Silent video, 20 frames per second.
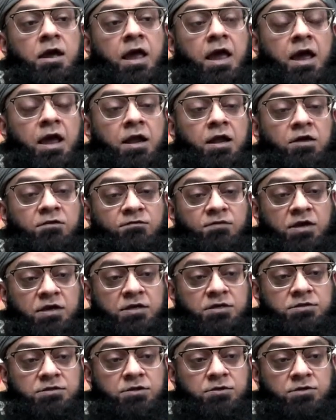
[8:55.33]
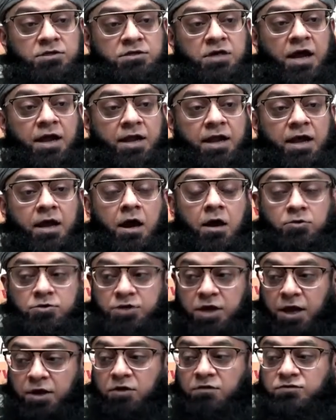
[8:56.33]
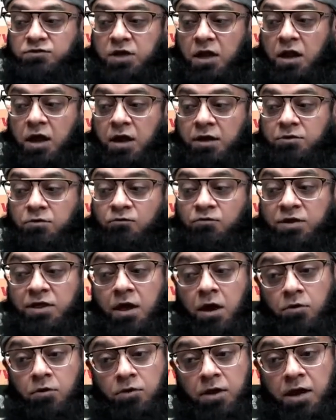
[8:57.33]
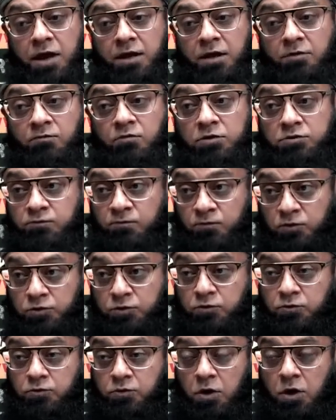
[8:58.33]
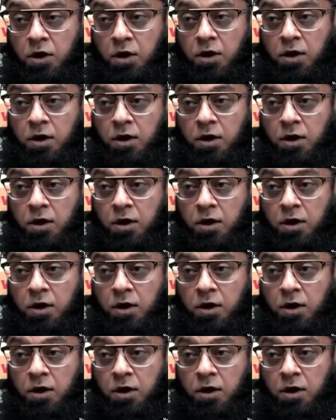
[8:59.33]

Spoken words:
And if he is reciting outside of Salat without any wuzu,